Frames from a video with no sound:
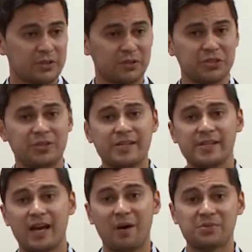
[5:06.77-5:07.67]
So
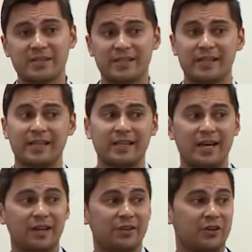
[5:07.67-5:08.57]
stretching helps us get in
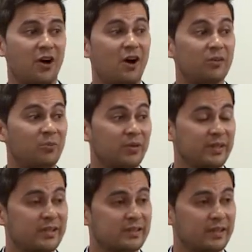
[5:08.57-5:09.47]
and out of the car more
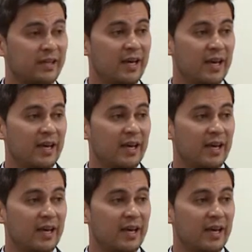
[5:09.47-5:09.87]
easily.